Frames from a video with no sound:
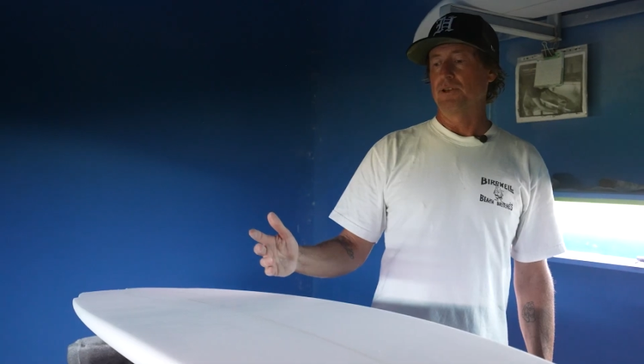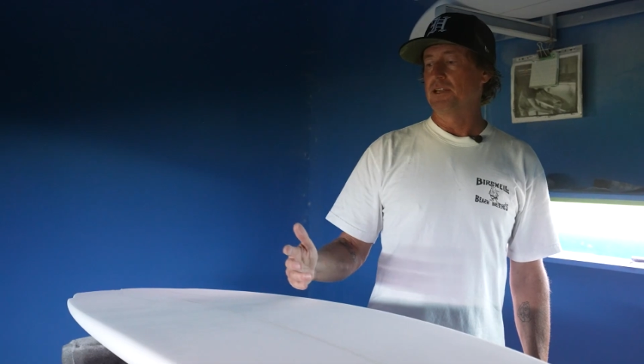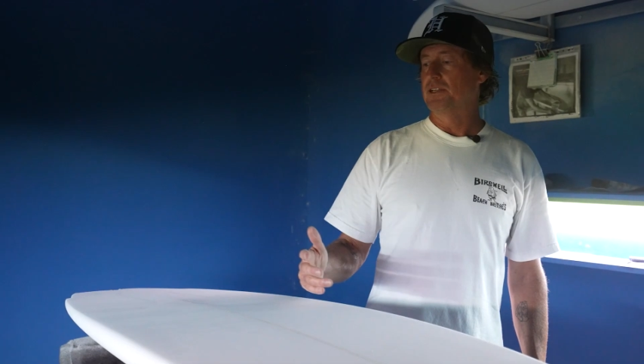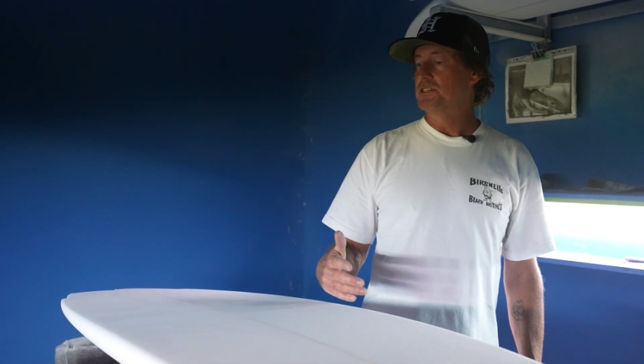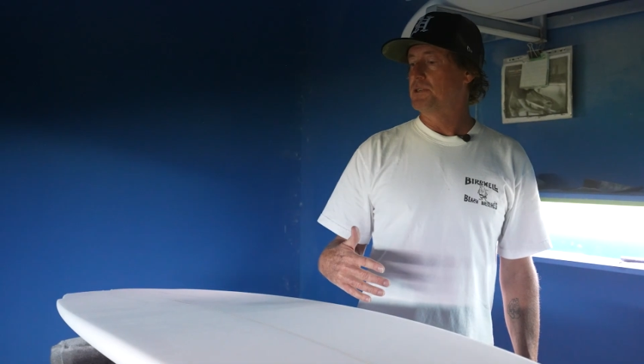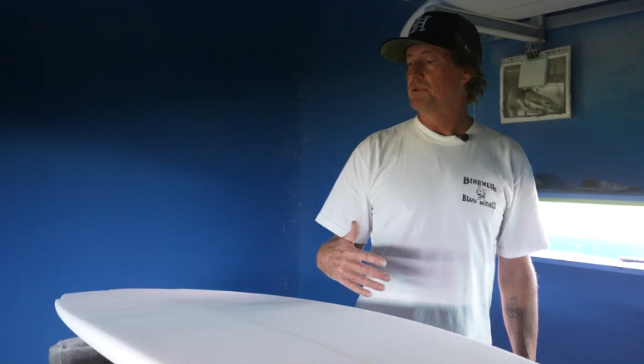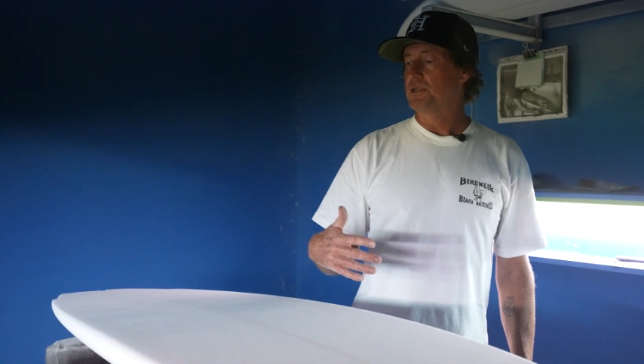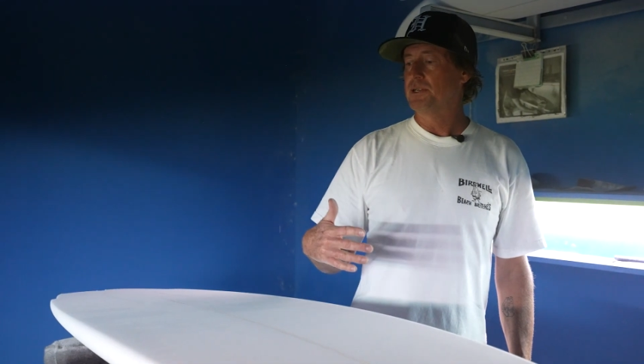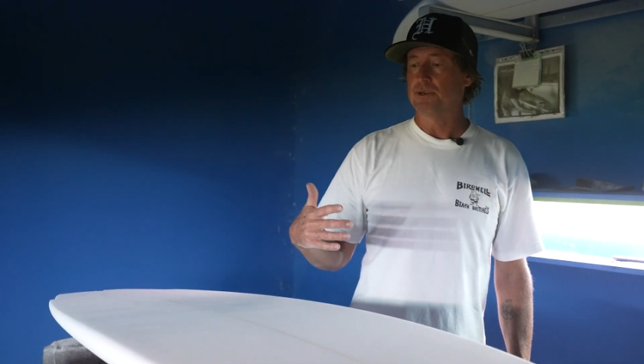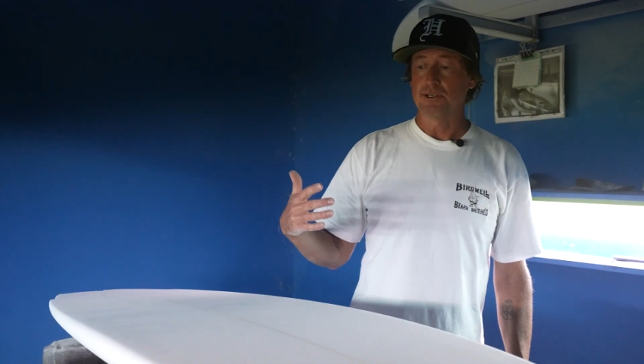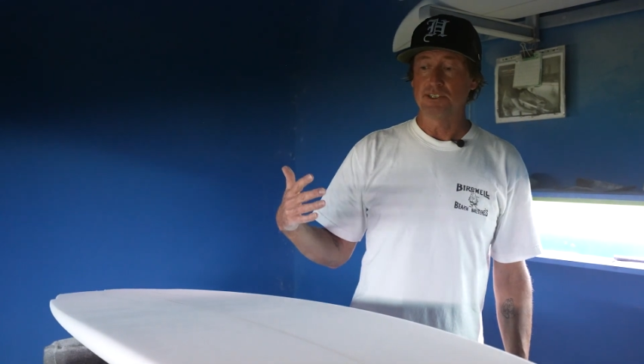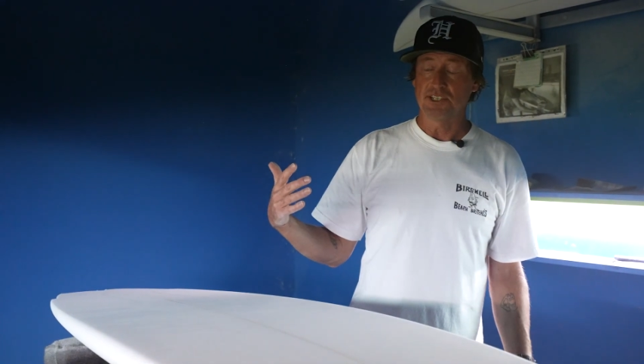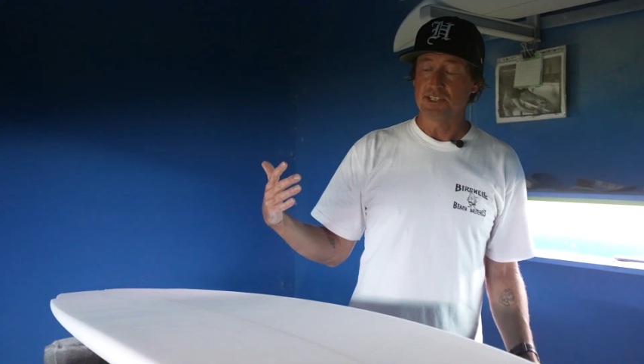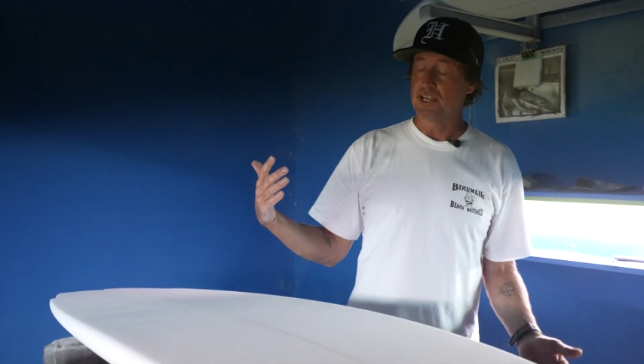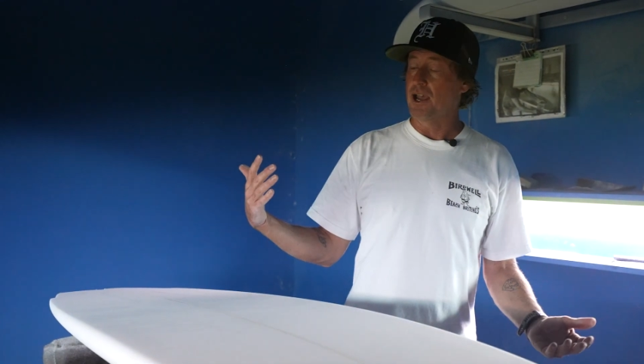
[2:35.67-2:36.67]
an injury, or
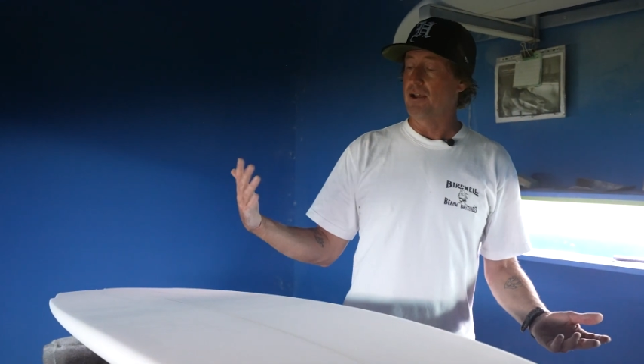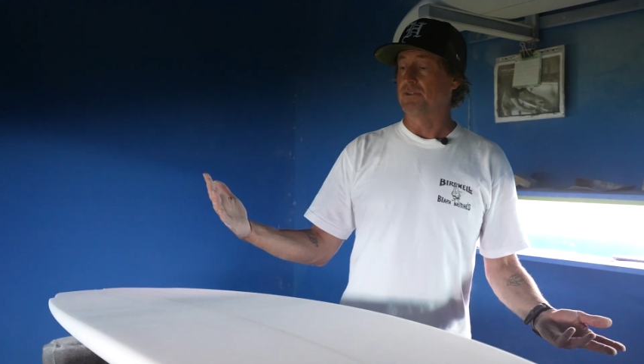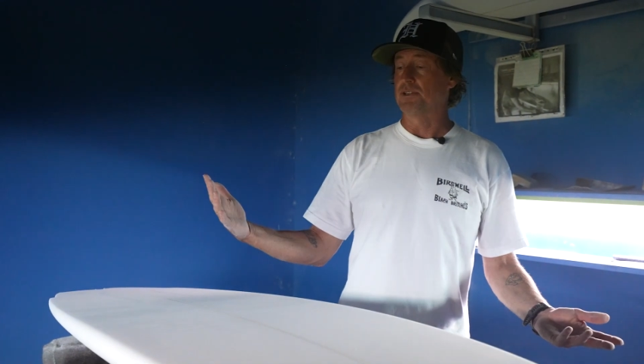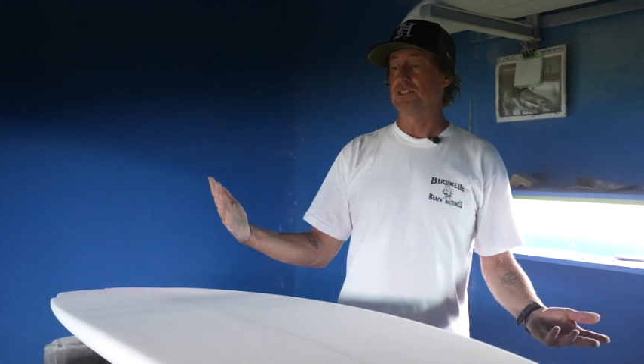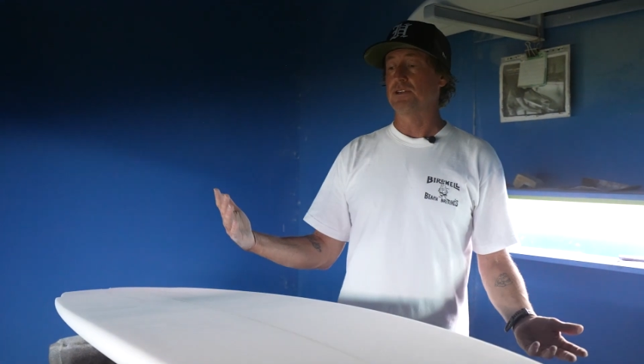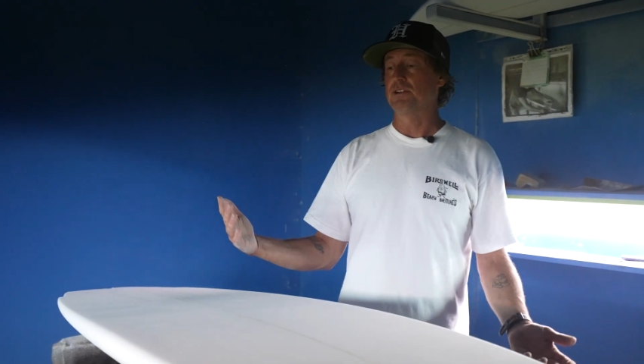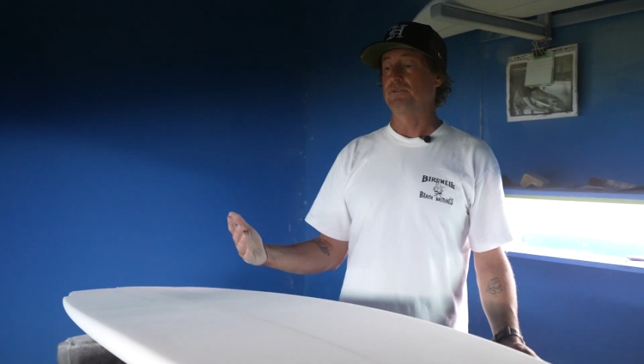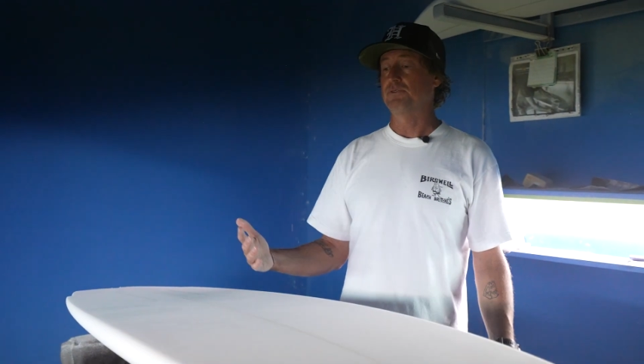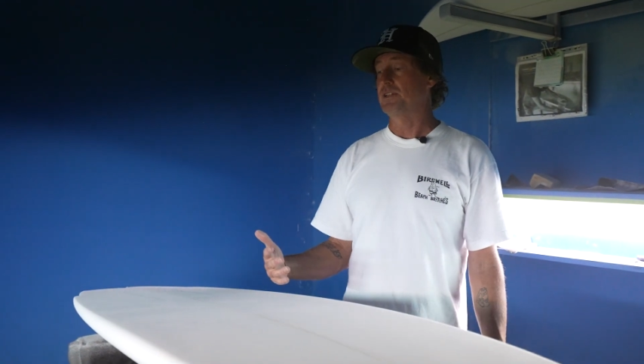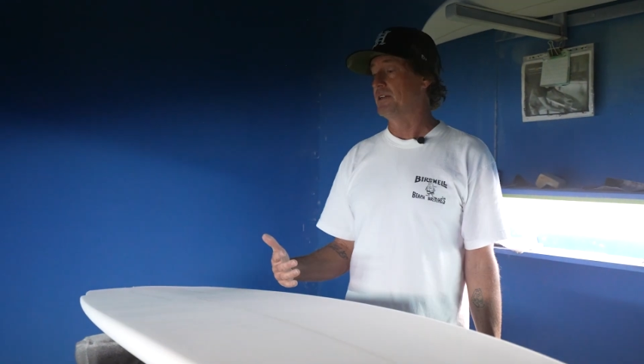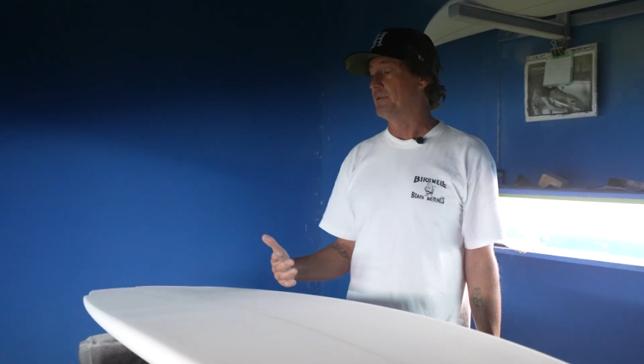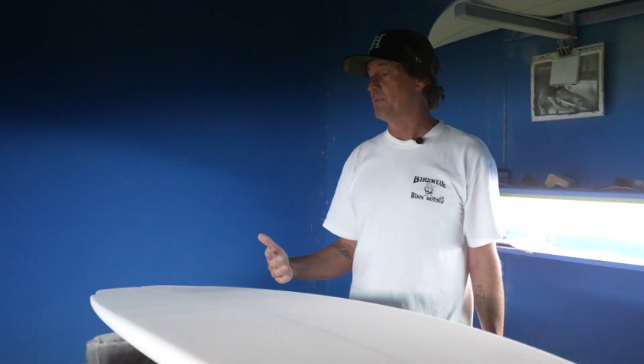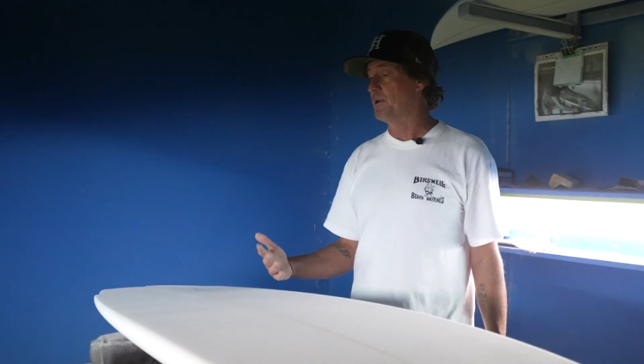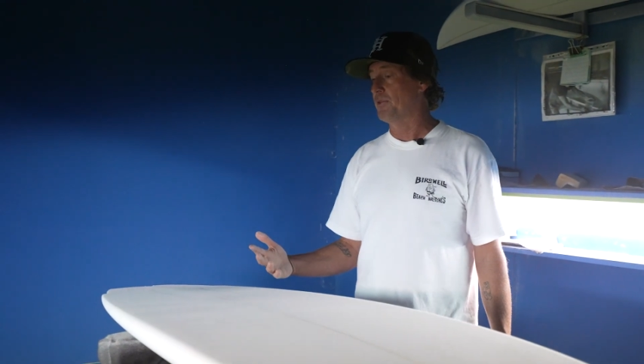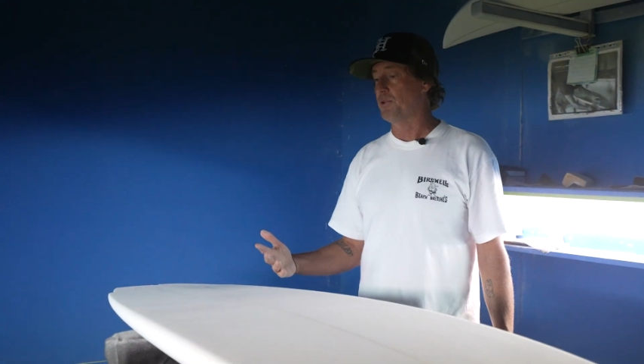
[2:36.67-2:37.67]
just haven't surfed in
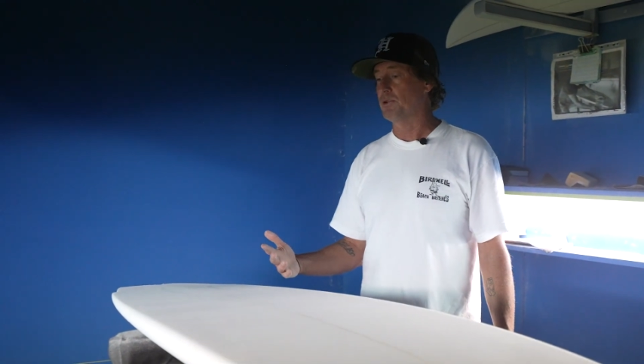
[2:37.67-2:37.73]
a month